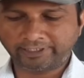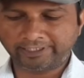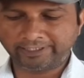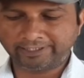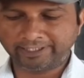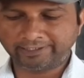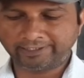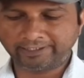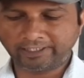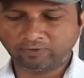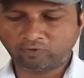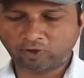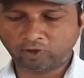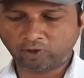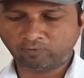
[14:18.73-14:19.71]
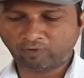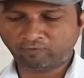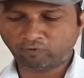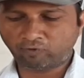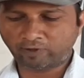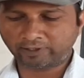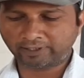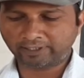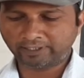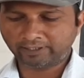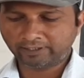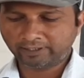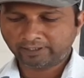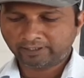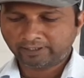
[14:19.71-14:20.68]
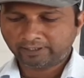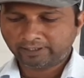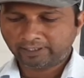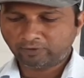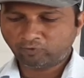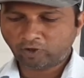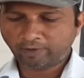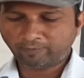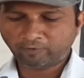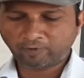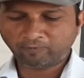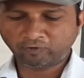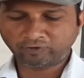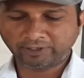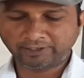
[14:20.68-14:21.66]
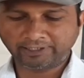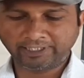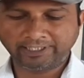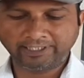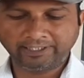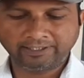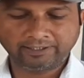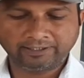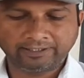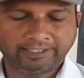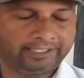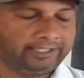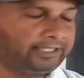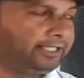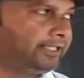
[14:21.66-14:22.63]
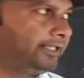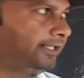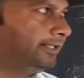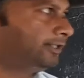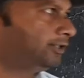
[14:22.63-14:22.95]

increase in the volume of water? In what proportion did it increase?